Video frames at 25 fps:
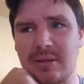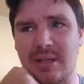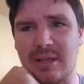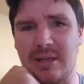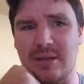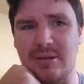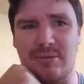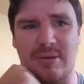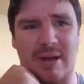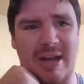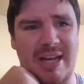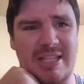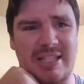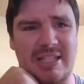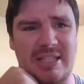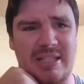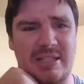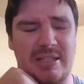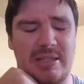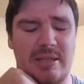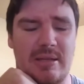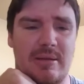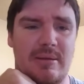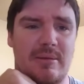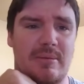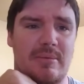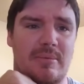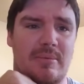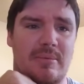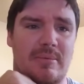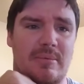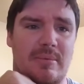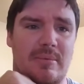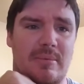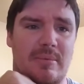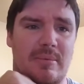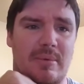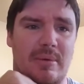Crisis
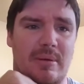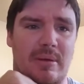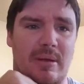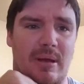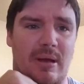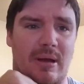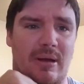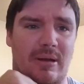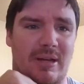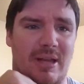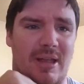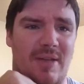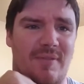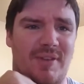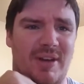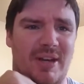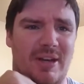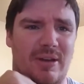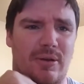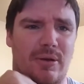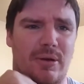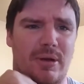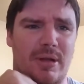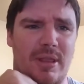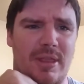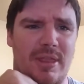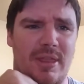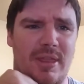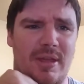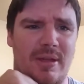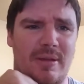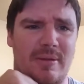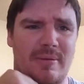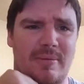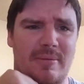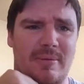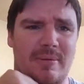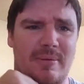on Infinite Earth.
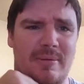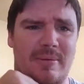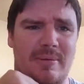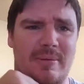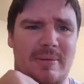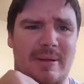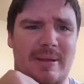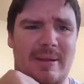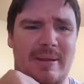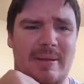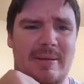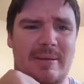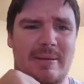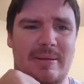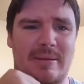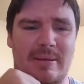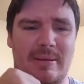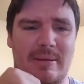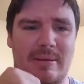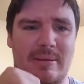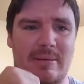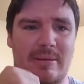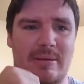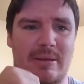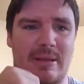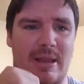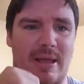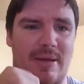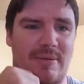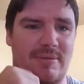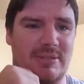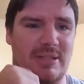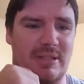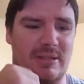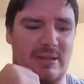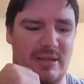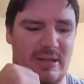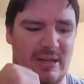That was
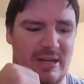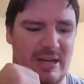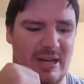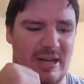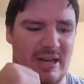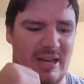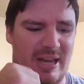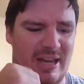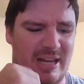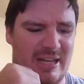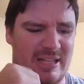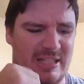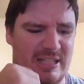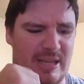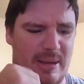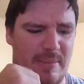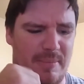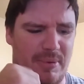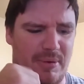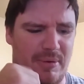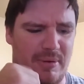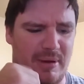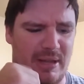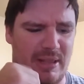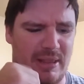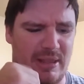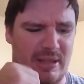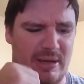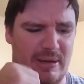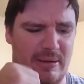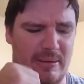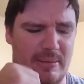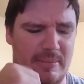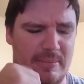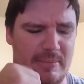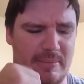a good example right there.